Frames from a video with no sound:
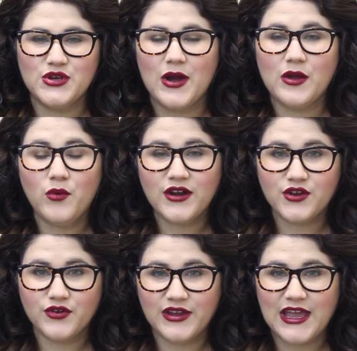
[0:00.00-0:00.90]
So I want
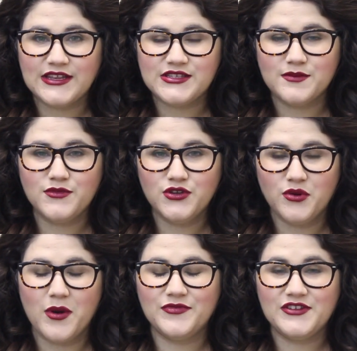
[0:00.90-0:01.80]
to create some
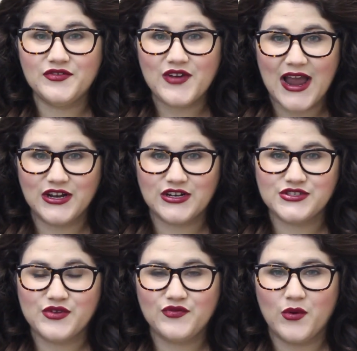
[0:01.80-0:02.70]
new
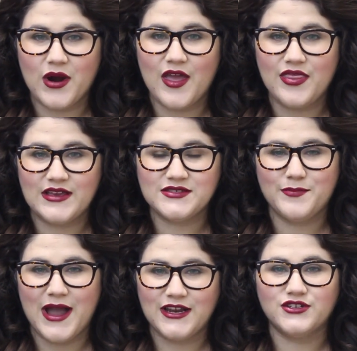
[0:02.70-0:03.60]
dividers for this
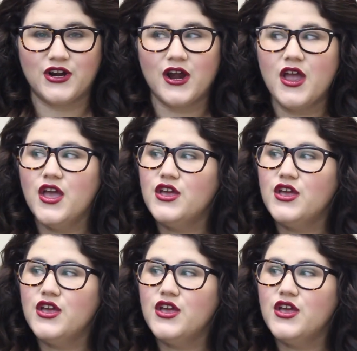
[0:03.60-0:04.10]
binder.